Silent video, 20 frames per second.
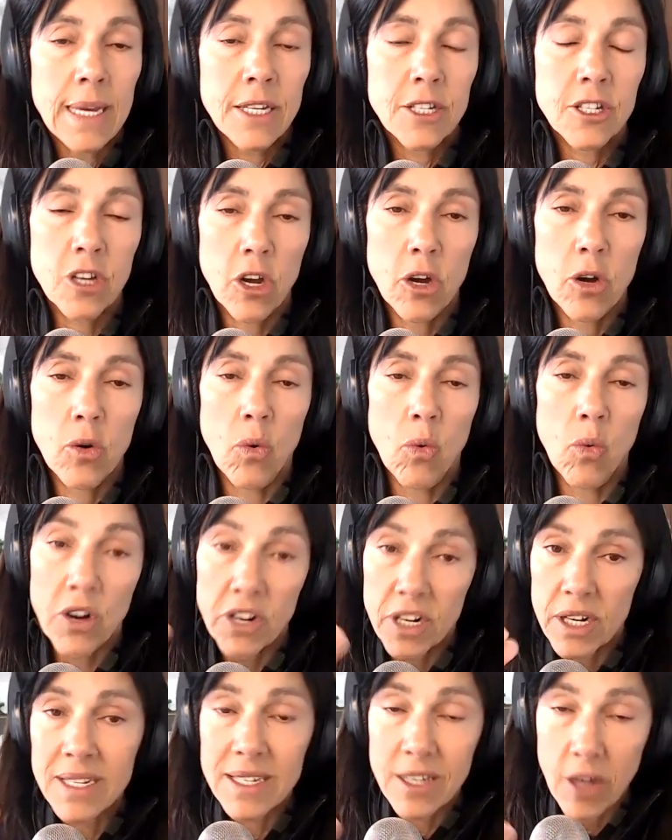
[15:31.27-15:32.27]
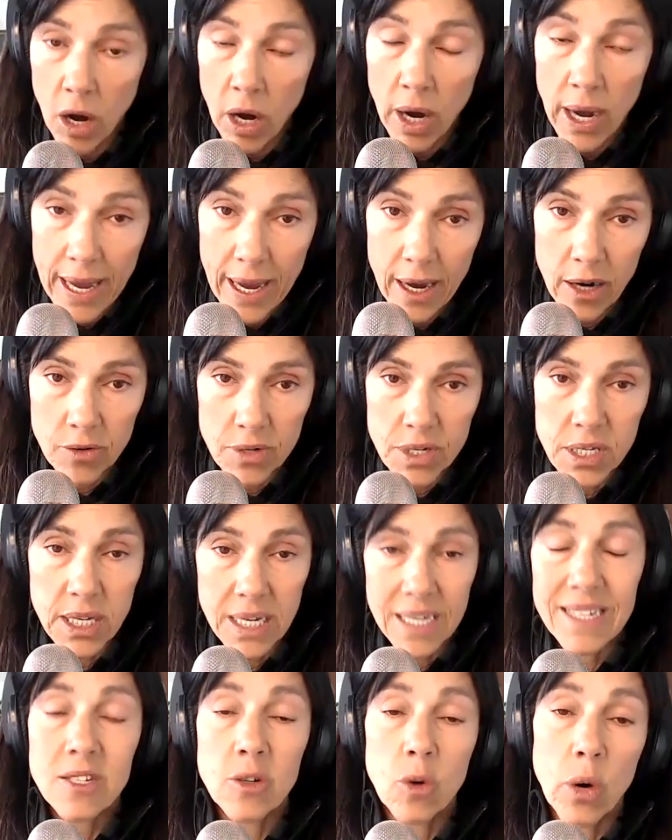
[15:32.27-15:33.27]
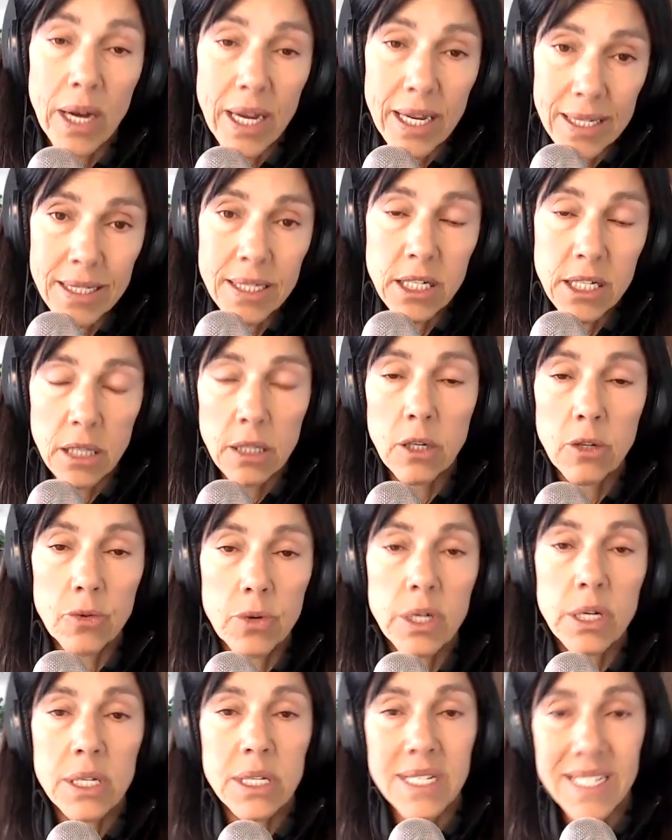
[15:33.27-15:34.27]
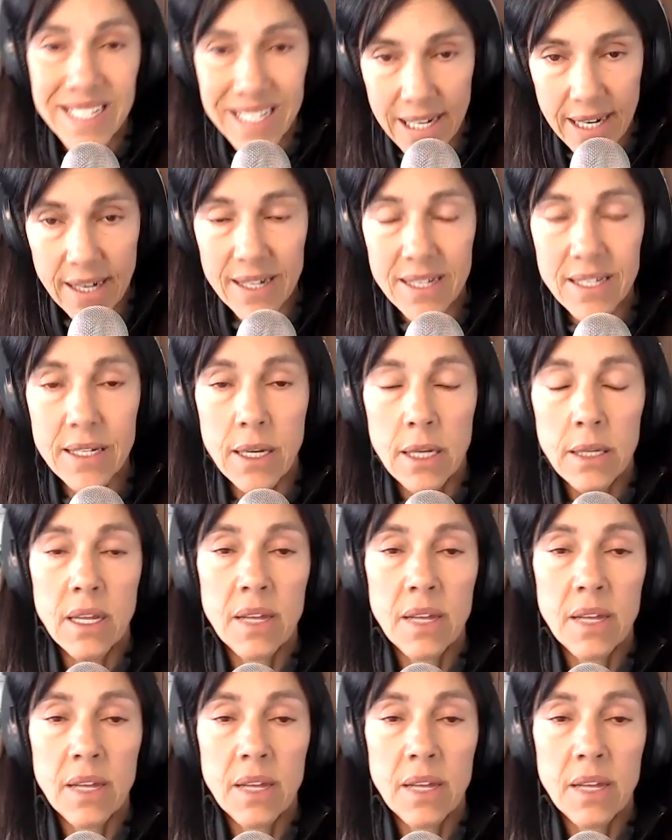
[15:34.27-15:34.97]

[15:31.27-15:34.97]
So what is IL-6 or interleukin-6?